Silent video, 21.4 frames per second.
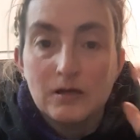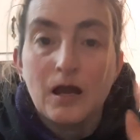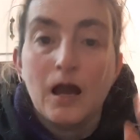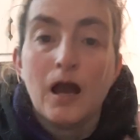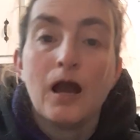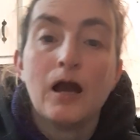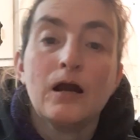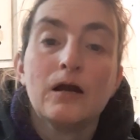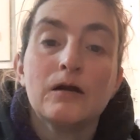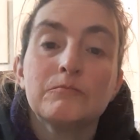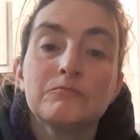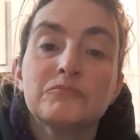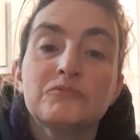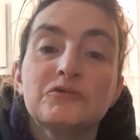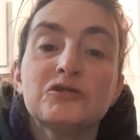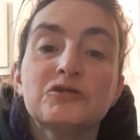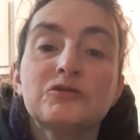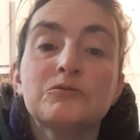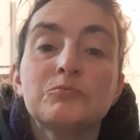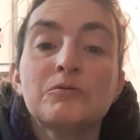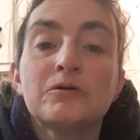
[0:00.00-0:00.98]
Um,
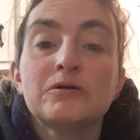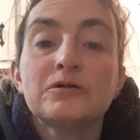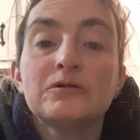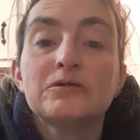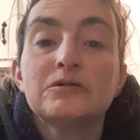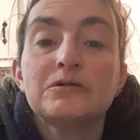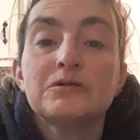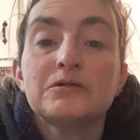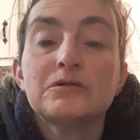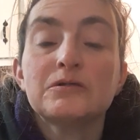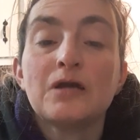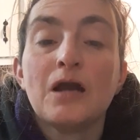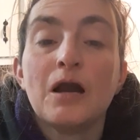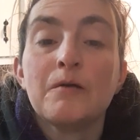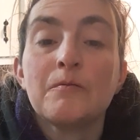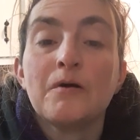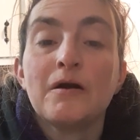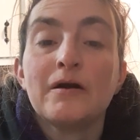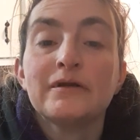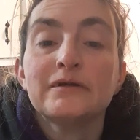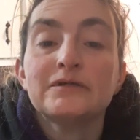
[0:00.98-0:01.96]
just wanted to come
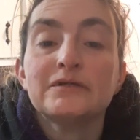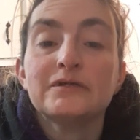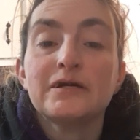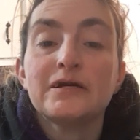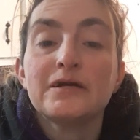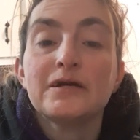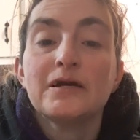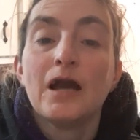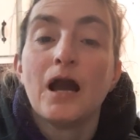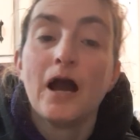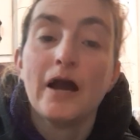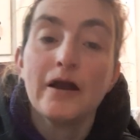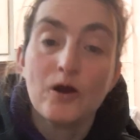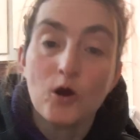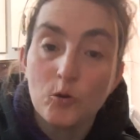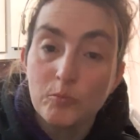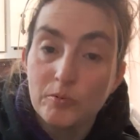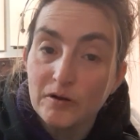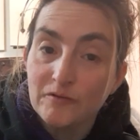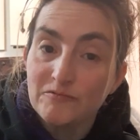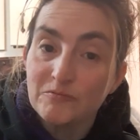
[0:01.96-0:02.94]
on and say I
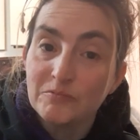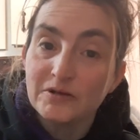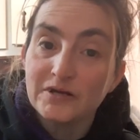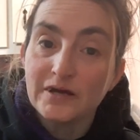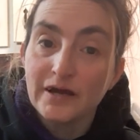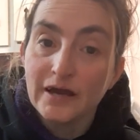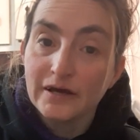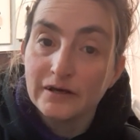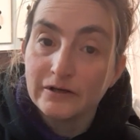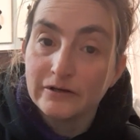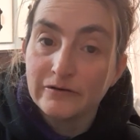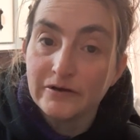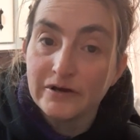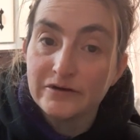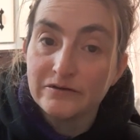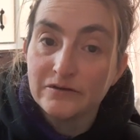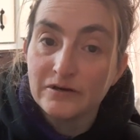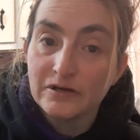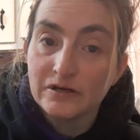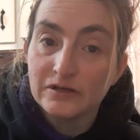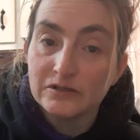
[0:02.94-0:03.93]
hope everybody had a
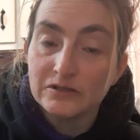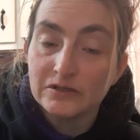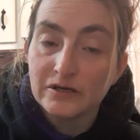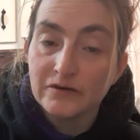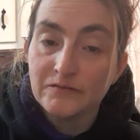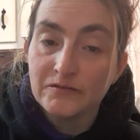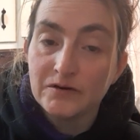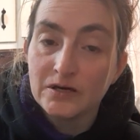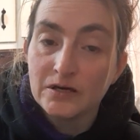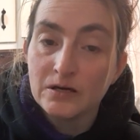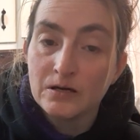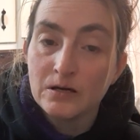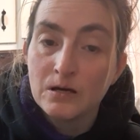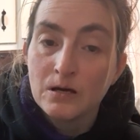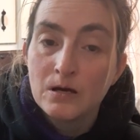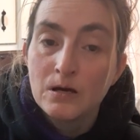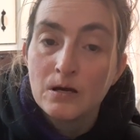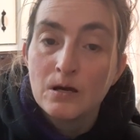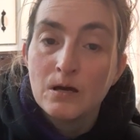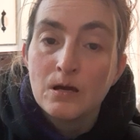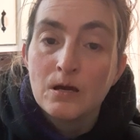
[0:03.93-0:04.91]
great Thanksgiving.
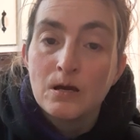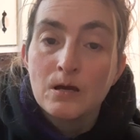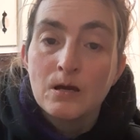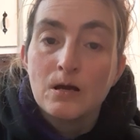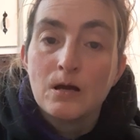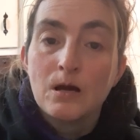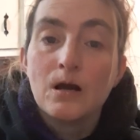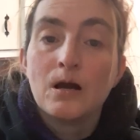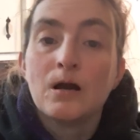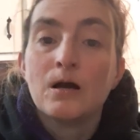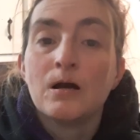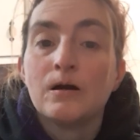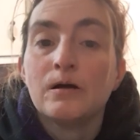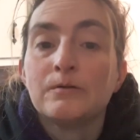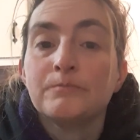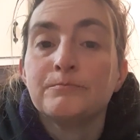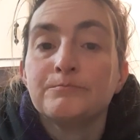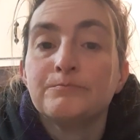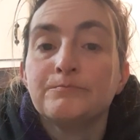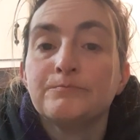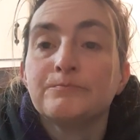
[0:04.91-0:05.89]

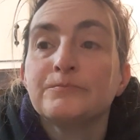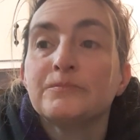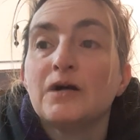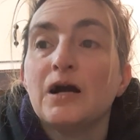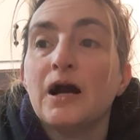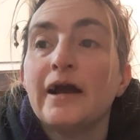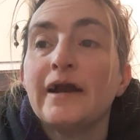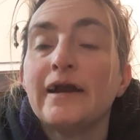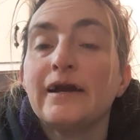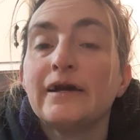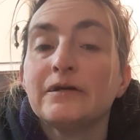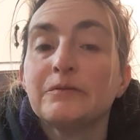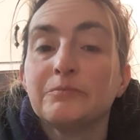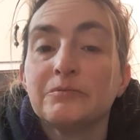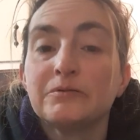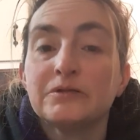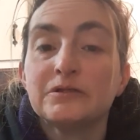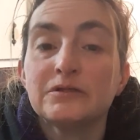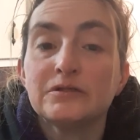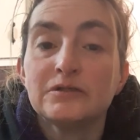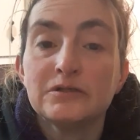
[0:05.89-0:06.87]
Um, I had a
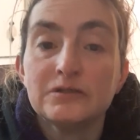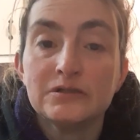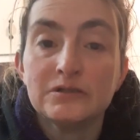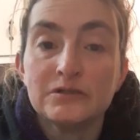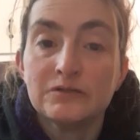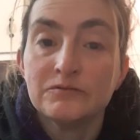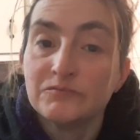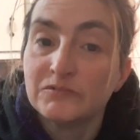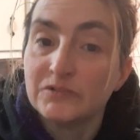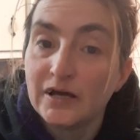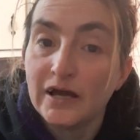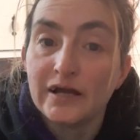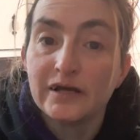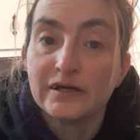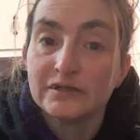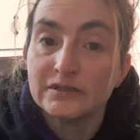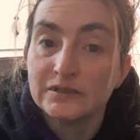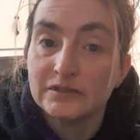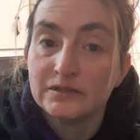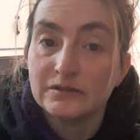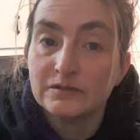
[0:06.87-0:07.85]
pretty decent,
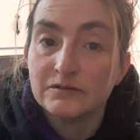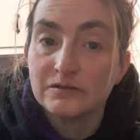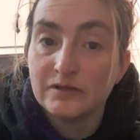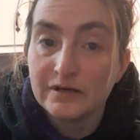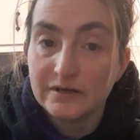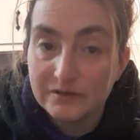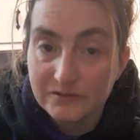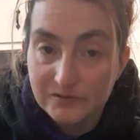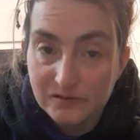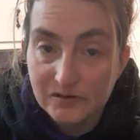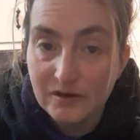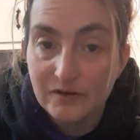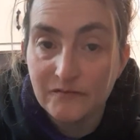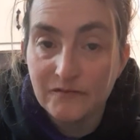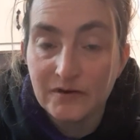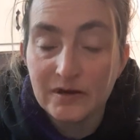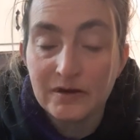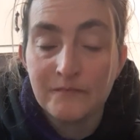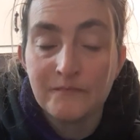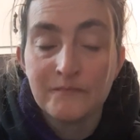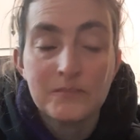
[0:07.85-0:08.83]
relaxing
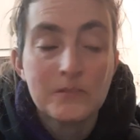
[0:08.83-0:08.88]
Thanksgiving.